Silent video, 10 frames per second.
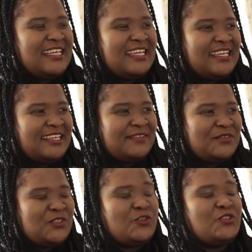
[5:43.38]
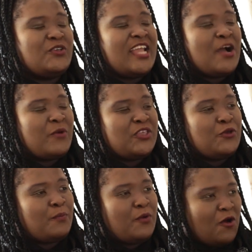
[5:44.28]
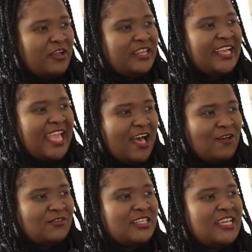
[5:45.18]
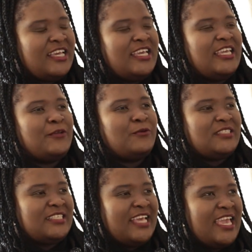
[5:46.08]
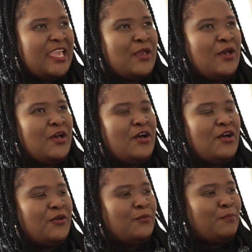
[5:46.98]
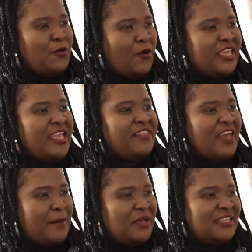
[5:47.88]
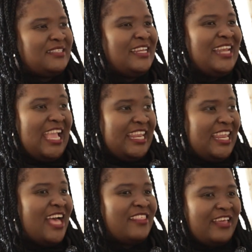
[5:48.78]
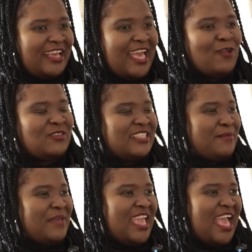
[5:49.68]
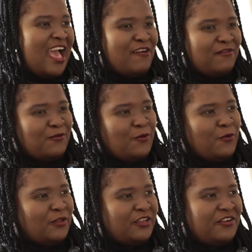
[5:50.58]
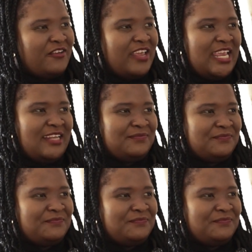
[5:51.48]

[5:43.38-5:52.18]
Yeah. So now when you block an account, it'll say blocking that person and any other accounts they may have or create.